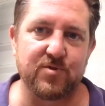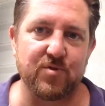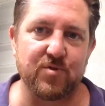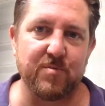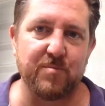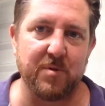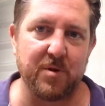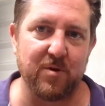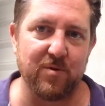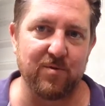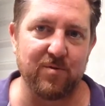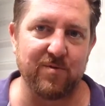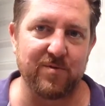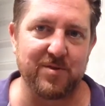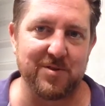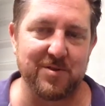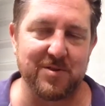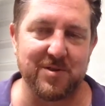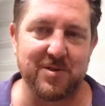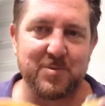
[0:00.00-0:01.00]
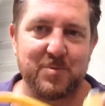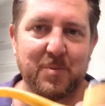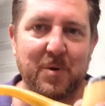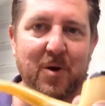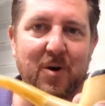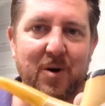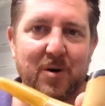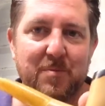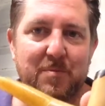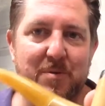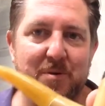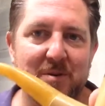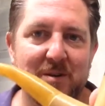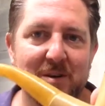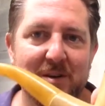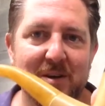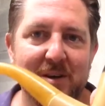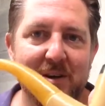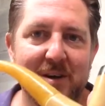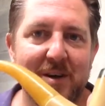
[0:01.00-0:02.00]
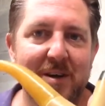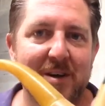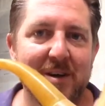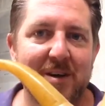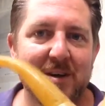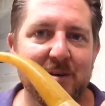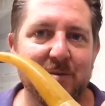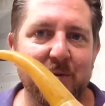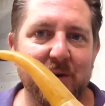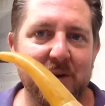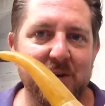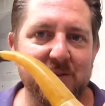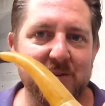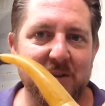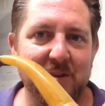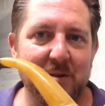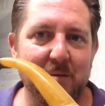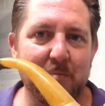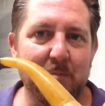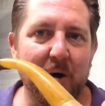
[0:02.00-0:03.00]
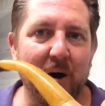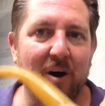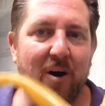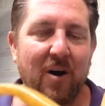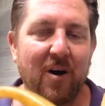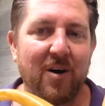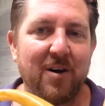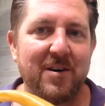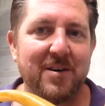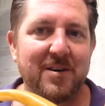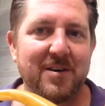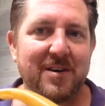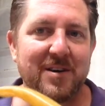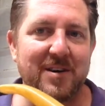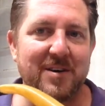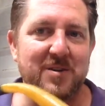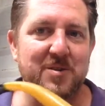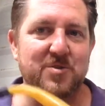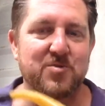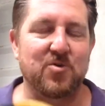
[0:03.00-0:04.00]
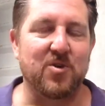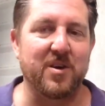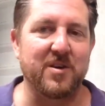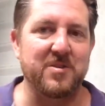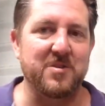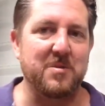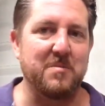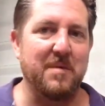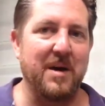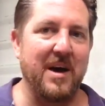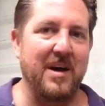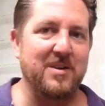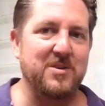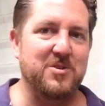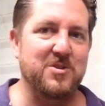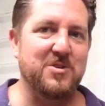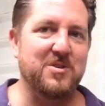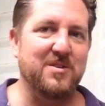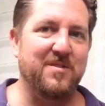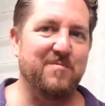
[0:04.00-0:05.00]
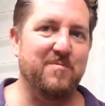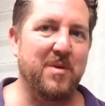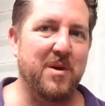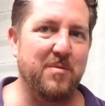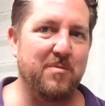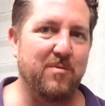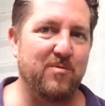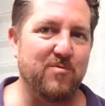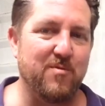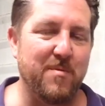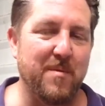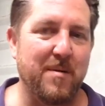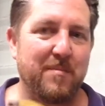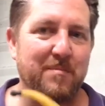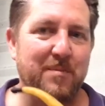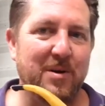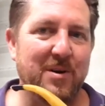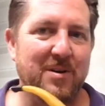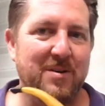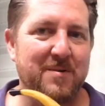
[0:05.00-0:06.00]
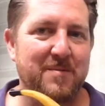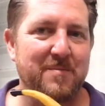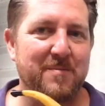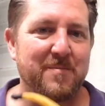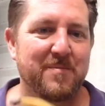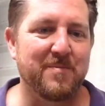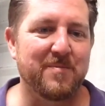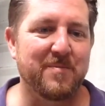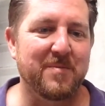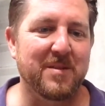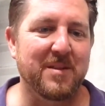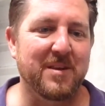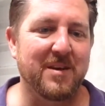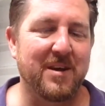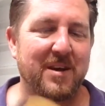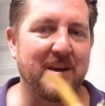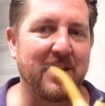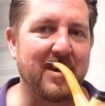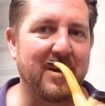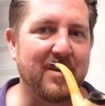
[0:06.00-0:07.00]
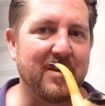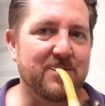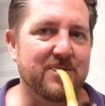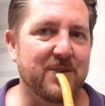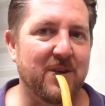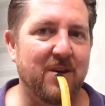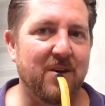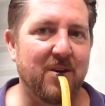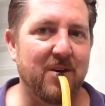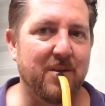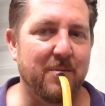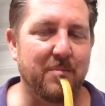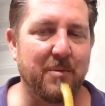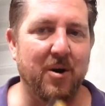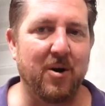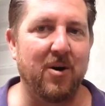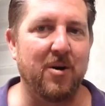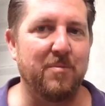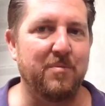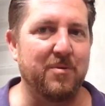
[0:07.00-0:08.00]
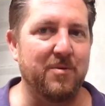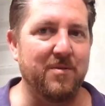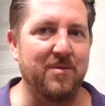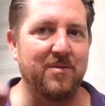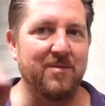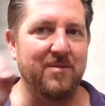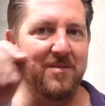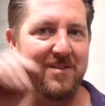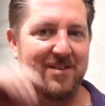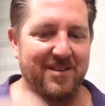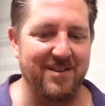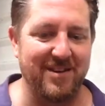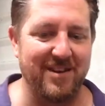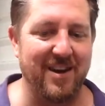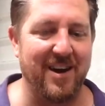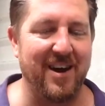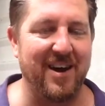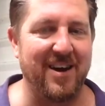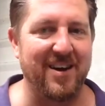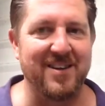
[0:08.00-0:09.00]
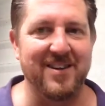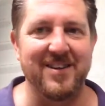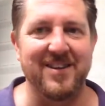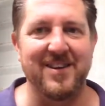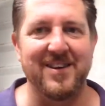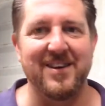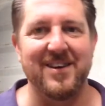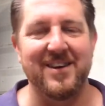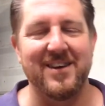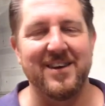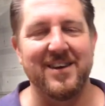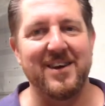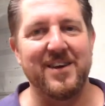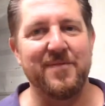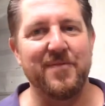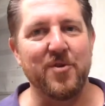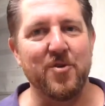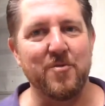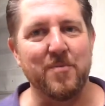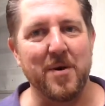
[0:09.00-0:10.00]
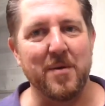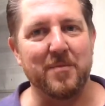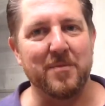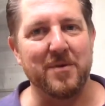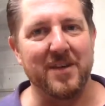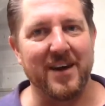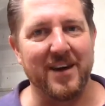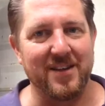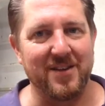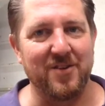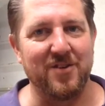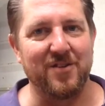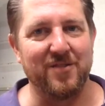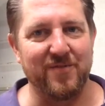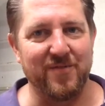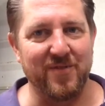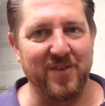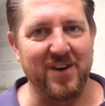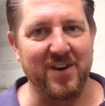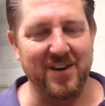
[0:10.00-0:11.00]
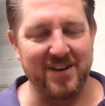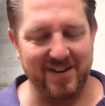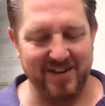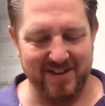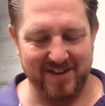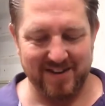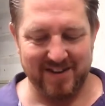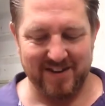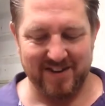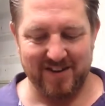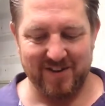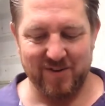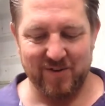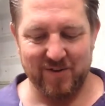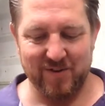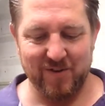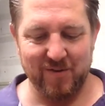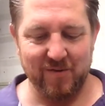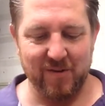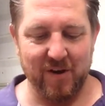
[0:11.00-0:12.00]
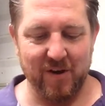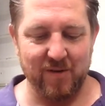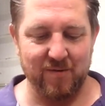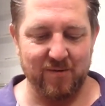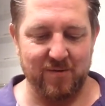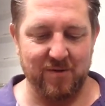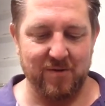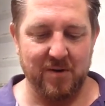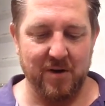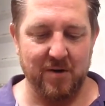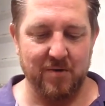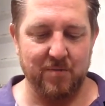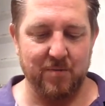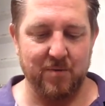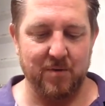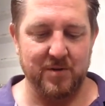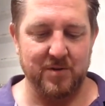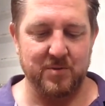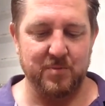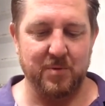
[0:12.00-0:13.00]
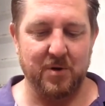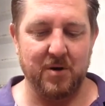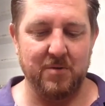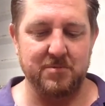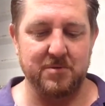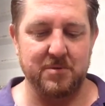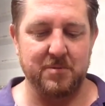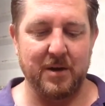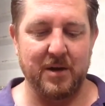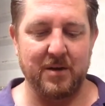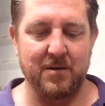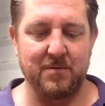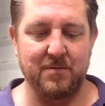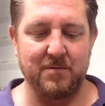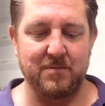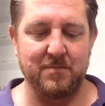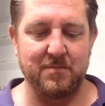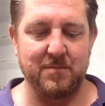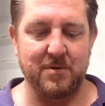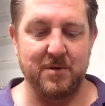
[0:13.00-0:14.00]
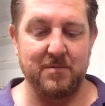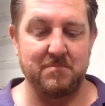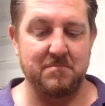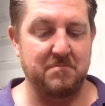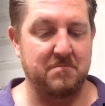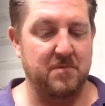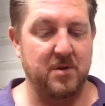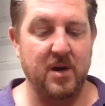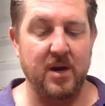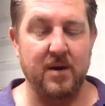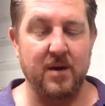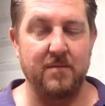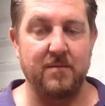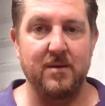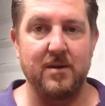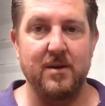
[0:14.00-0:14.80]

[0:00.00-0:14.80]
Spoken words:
tribute to this pipe when he's in the bar and he strikes the match, if people remember, and he goes to light the pipe. And yeah, if you remember that, you know what this pipe's about. But yeah,